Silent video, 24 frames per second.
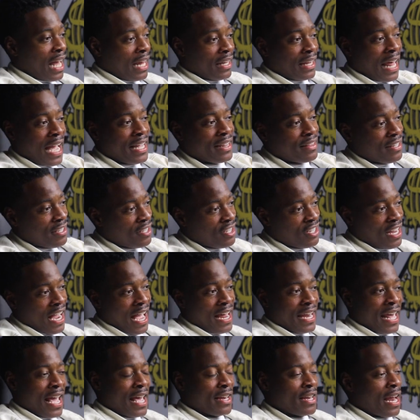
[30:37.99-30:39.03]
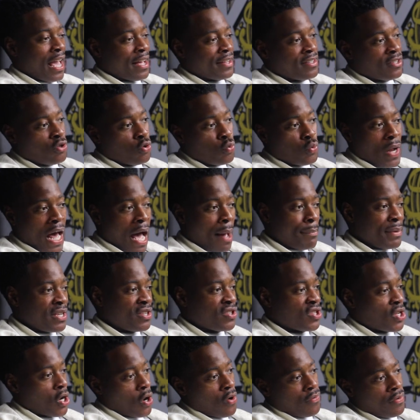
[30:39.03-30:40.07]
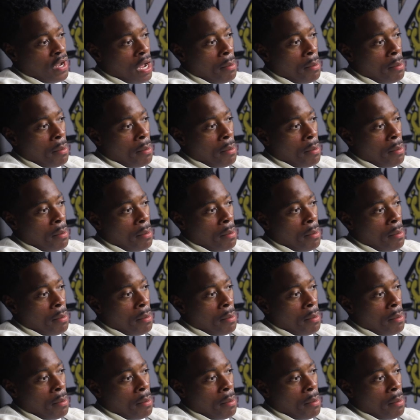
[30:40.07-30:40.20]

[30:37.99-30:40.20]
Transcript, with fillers: I like the shot at that tsunami surf